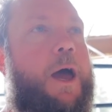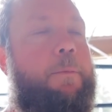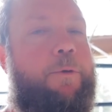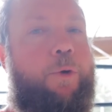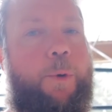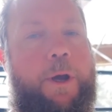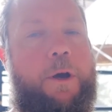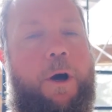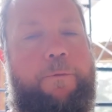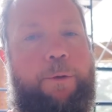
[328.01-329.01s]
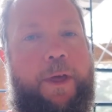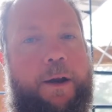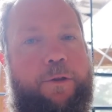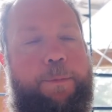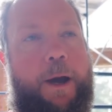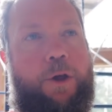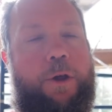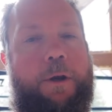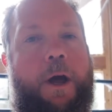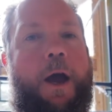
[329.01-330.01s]
before we can call for that
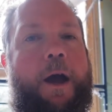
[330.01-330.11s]
inspection.